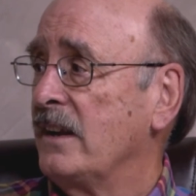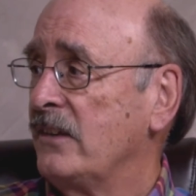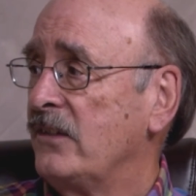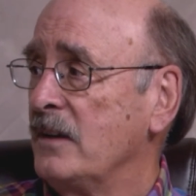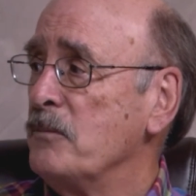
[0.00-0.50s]

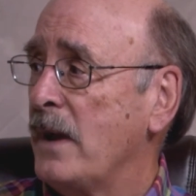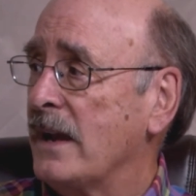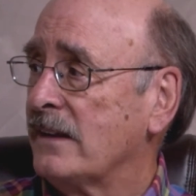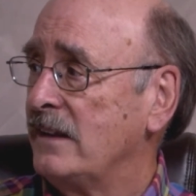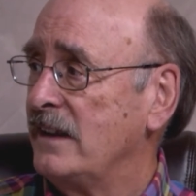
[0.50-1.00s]
has
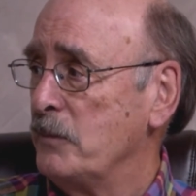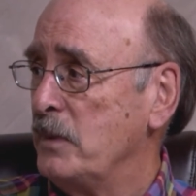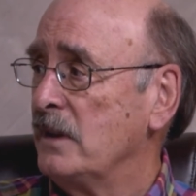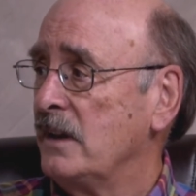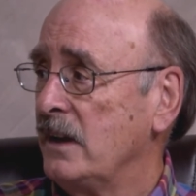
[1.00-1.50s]
impacted the
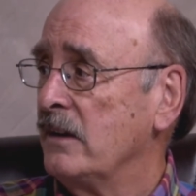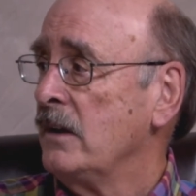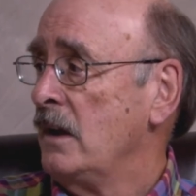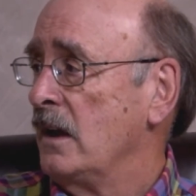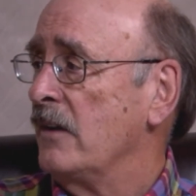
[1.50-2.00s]
ability
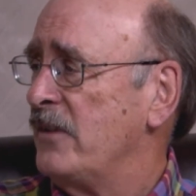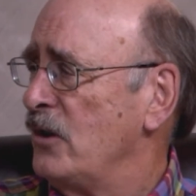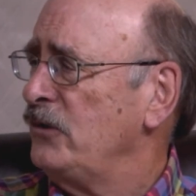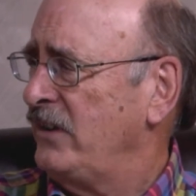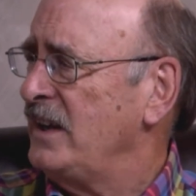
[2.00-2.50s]
of
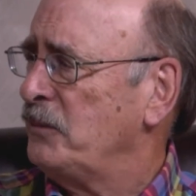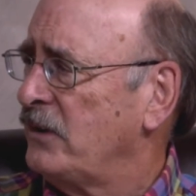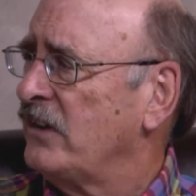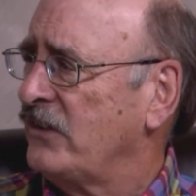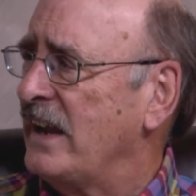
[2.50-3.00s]
those teams
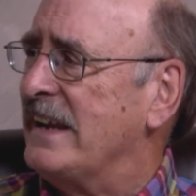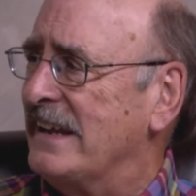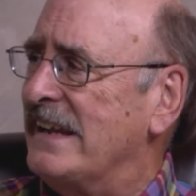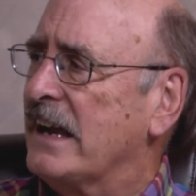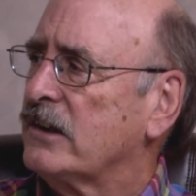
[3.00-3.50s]
to stay
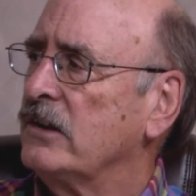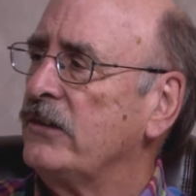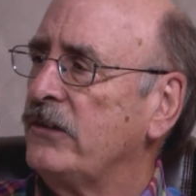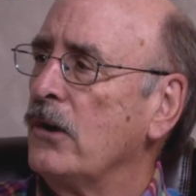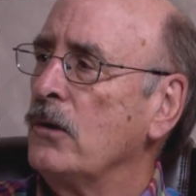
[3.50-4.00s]
connected.
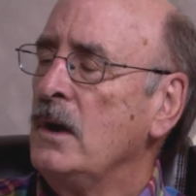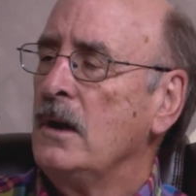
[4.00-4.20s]
So